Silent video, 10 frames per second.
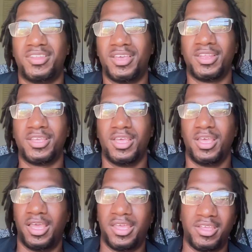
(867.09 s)
Diddy,
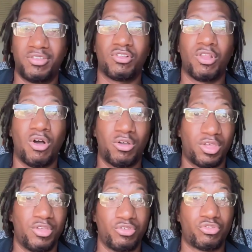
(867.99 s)
and his long
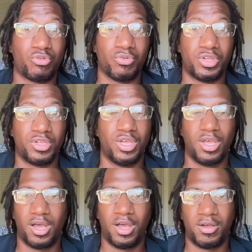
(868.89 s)
history
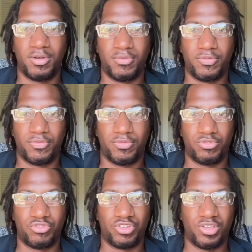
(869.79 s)
of
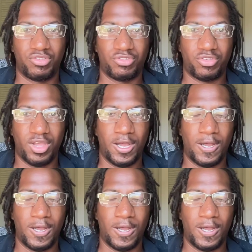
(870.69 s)
just